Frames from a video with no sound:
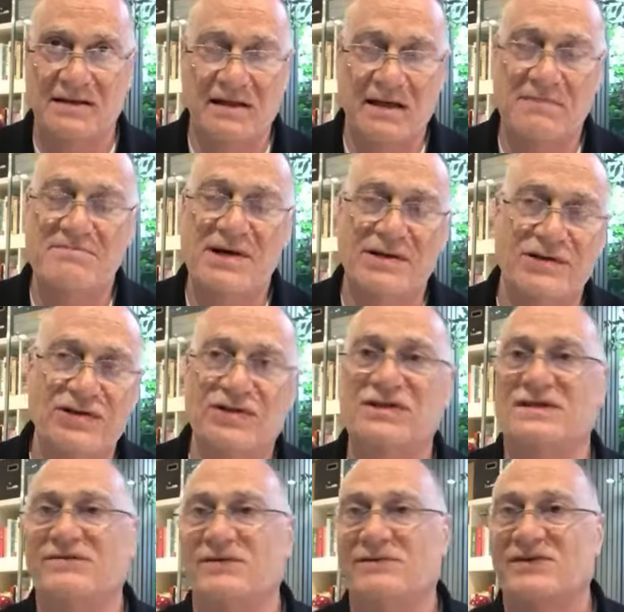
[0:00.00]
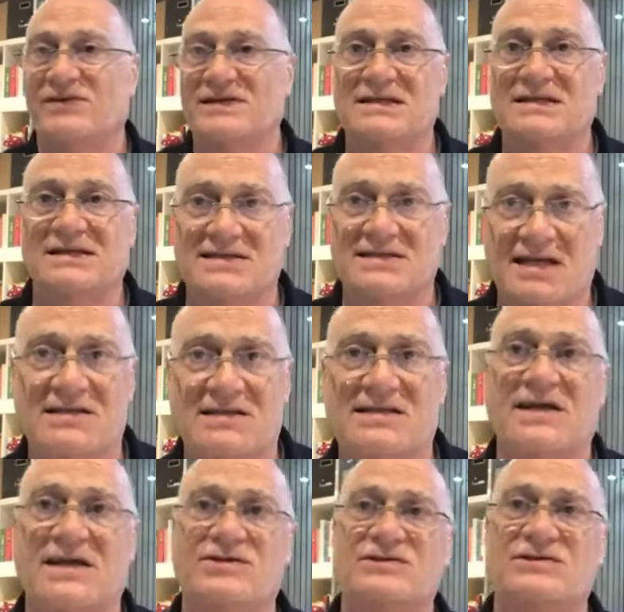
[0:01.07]
the emotions, if you invest in the
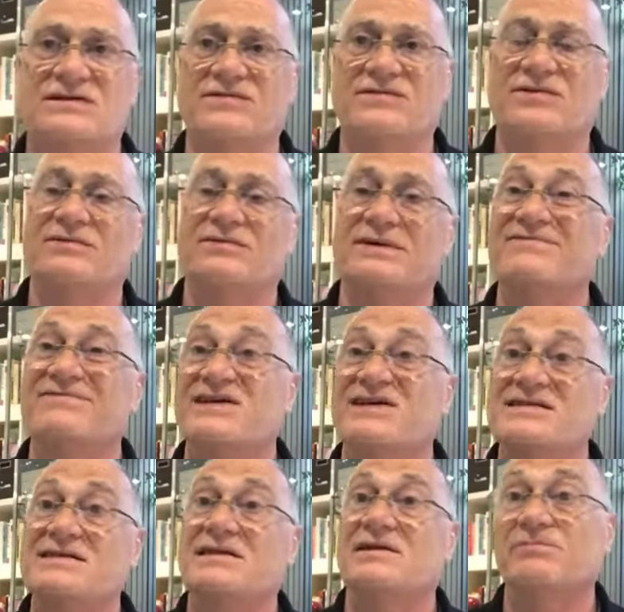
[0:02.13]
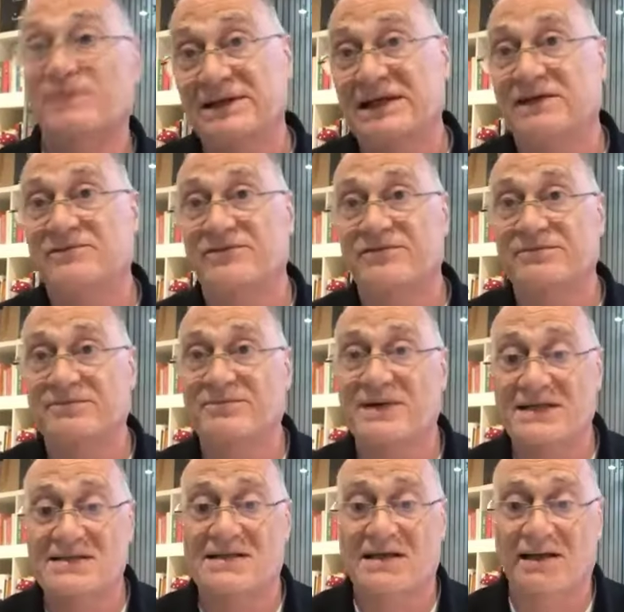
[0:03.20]
sensations, if you invest in the belief,
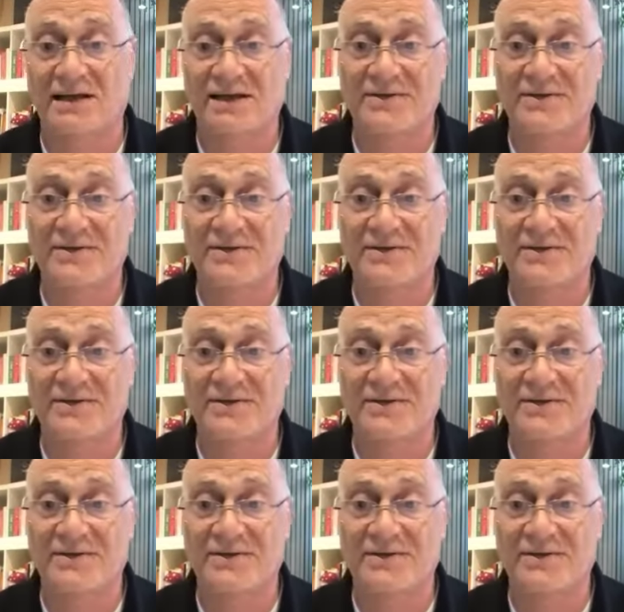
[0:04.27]
basically.